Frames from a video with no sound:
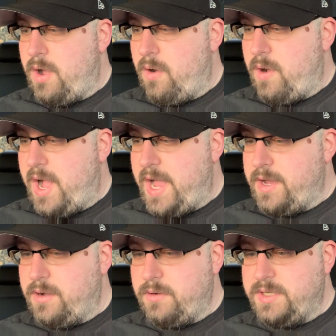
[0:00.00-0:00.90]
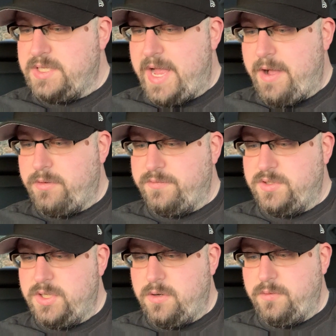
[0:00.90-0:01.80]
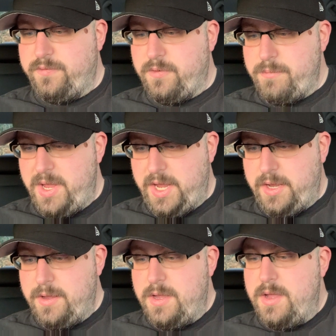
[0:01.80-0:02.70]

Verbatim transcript: Ohio is out of zone for me.